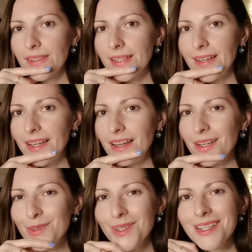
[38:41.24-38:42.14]

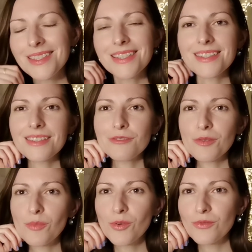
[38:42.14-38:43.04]
Are you guys listening
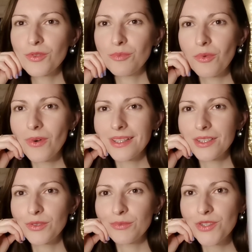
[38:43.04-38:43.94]
for both group one
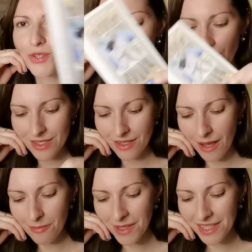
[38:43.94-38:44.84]
and group two? Because
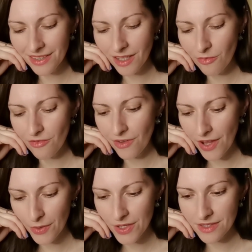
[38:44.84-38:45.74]
I'm picking up
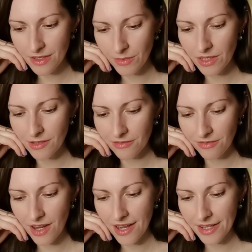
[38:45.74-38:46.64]
very similar
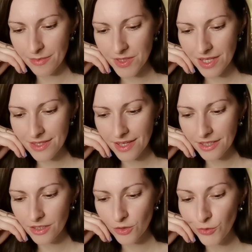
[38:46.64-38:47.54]
vibes. It's
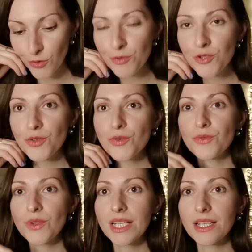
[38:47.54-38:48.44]
like group
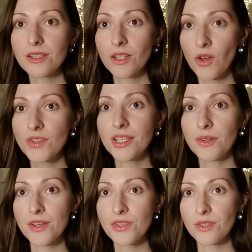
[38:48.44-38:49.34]
two's reading is a
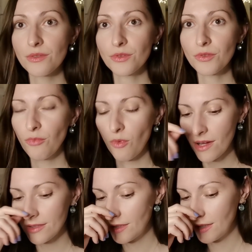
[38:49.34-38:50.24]
continuation of group
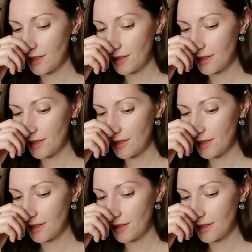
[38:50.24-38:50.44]
one.